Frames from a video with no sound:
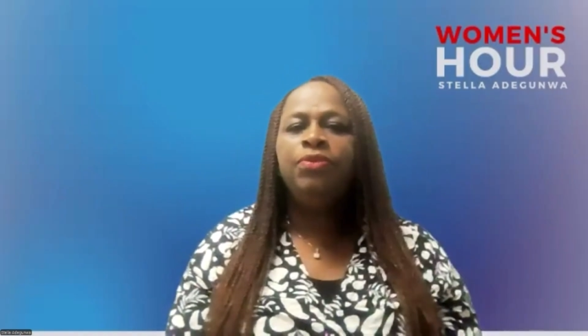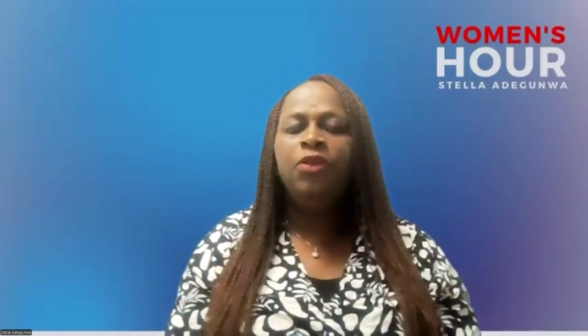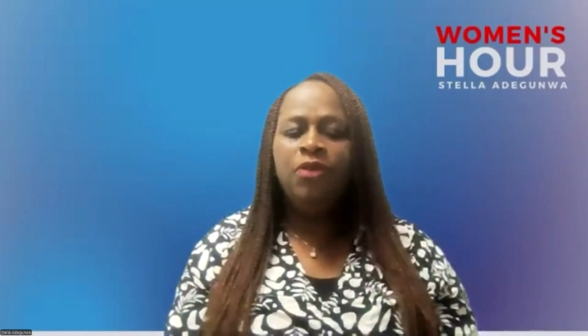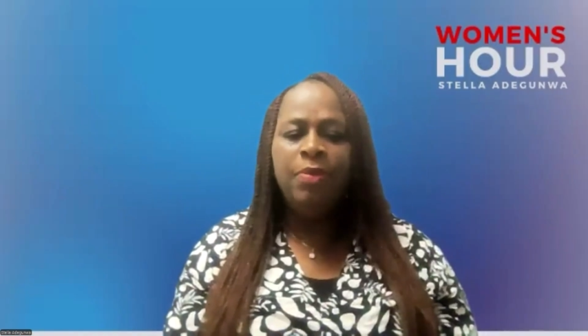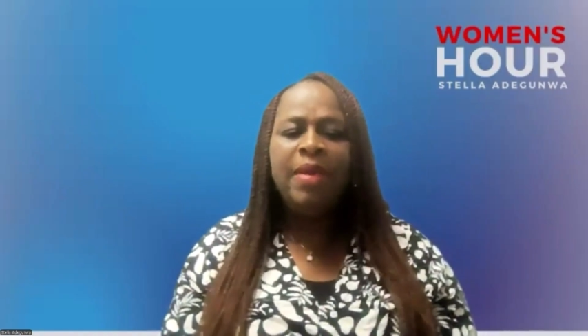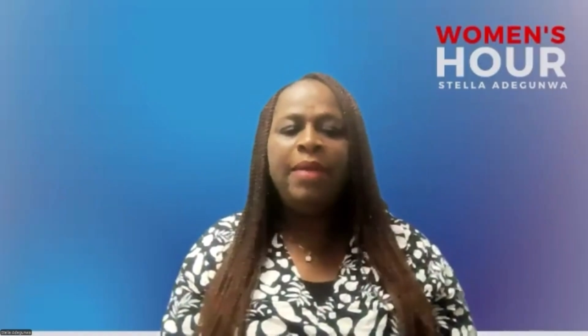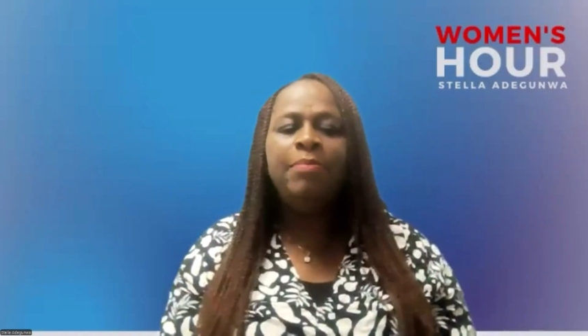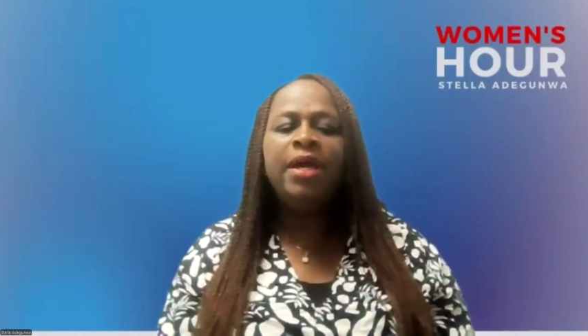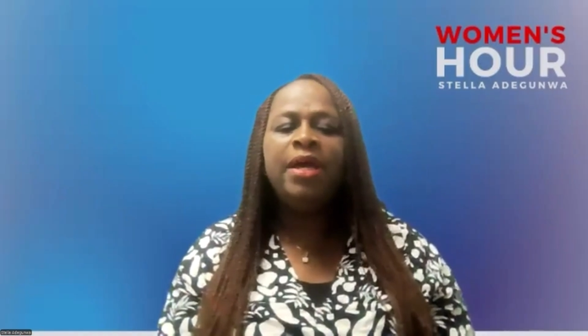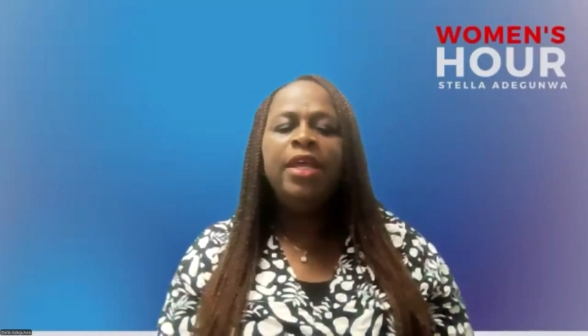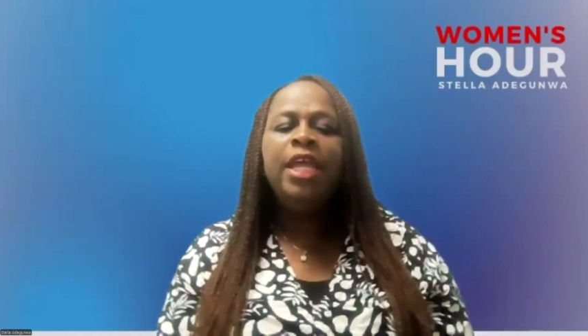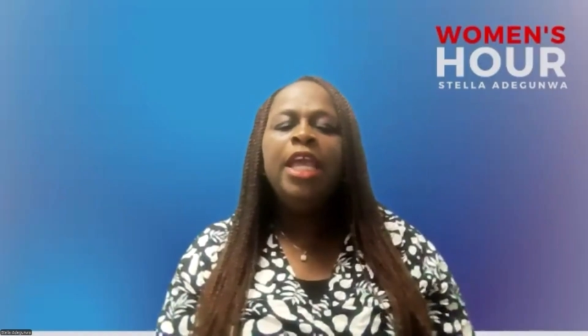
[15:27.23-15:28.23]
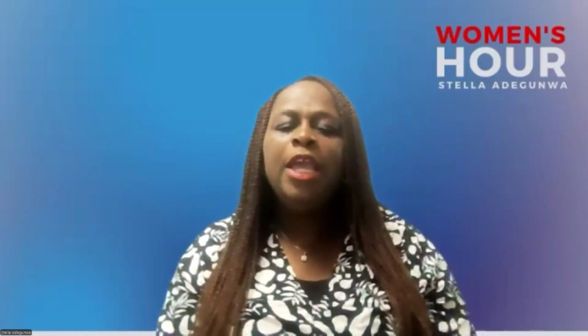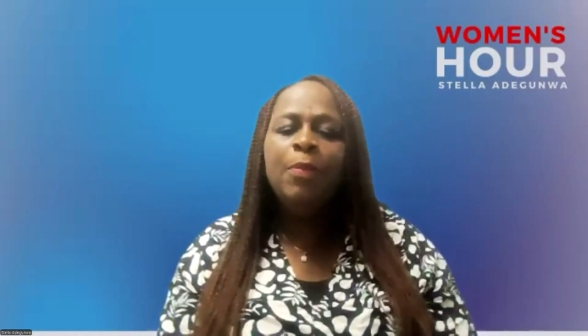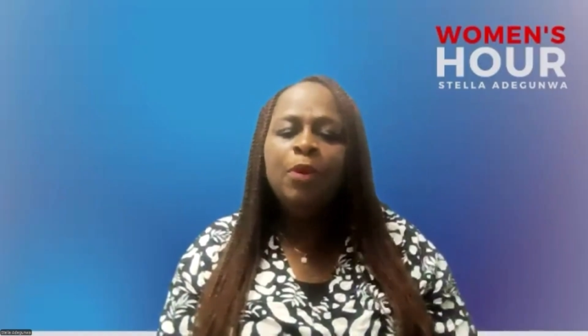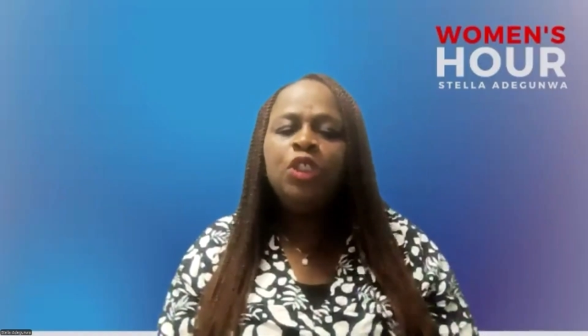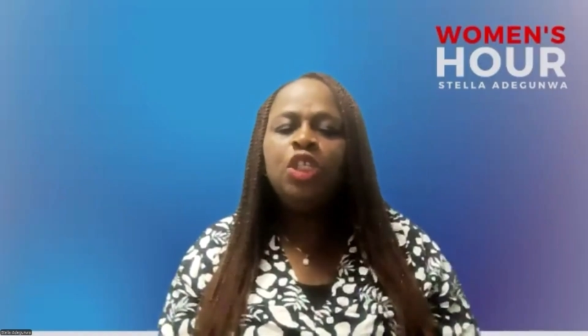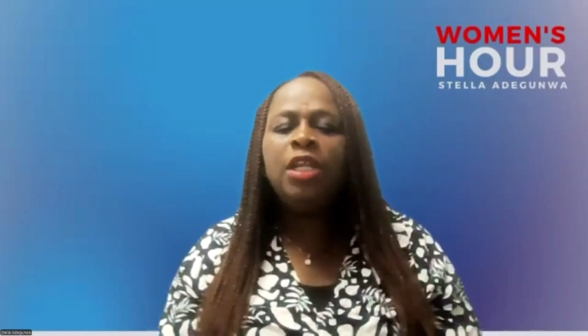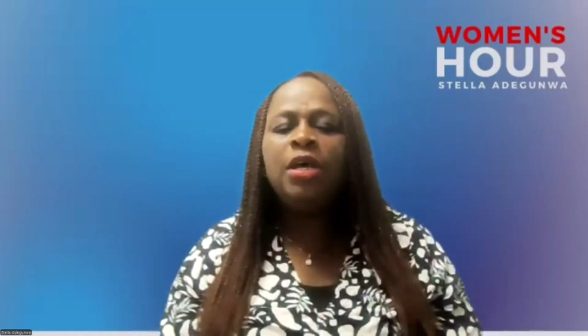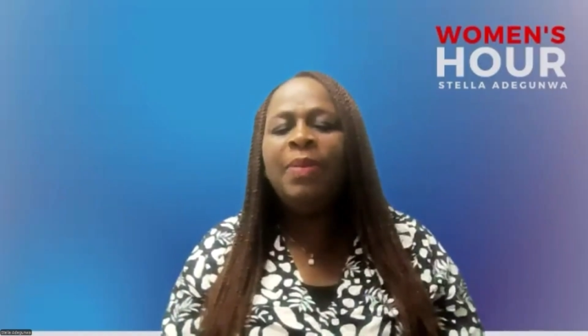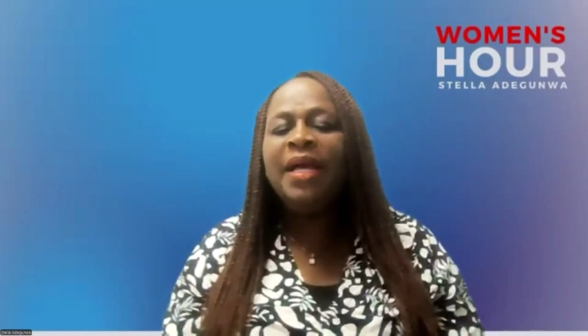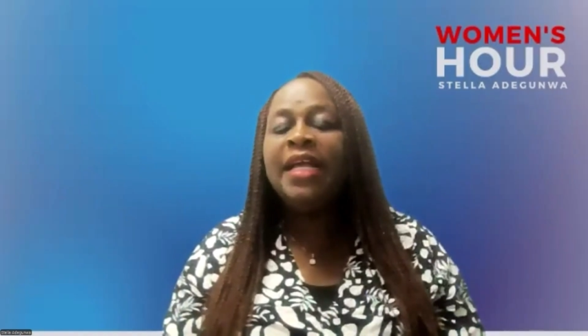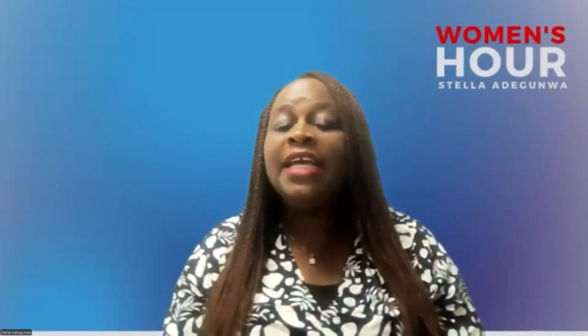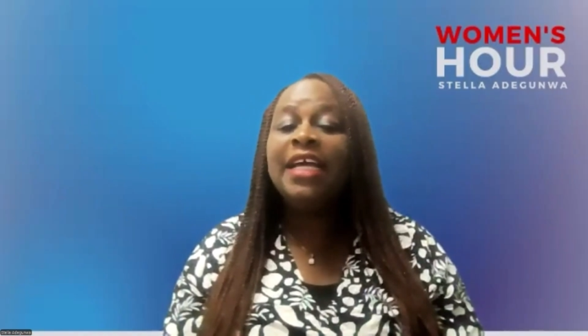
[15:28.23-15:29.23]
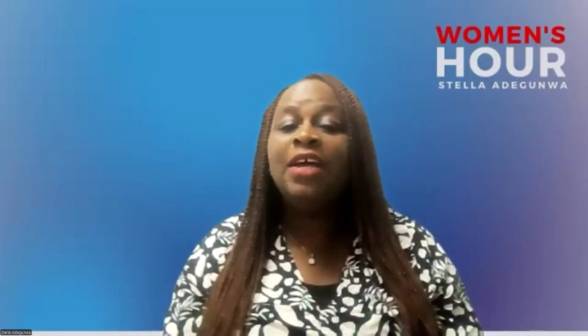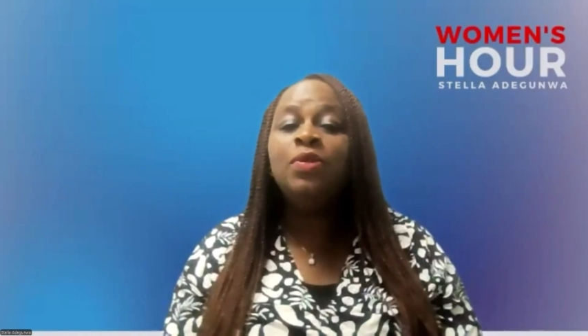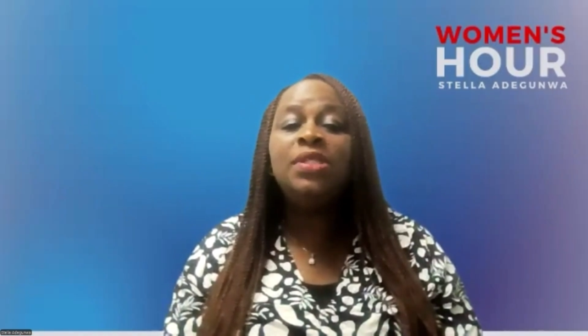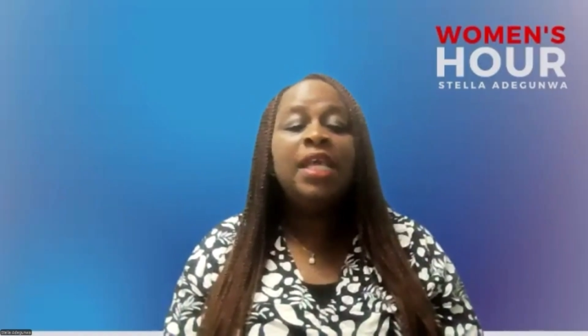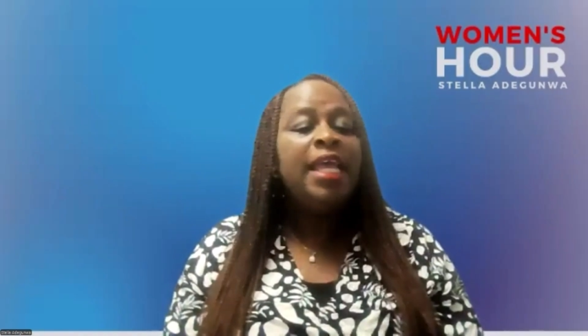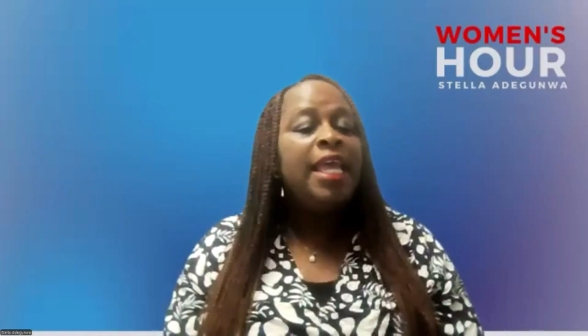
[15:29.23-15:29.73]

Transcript: Remember, emotional bank account,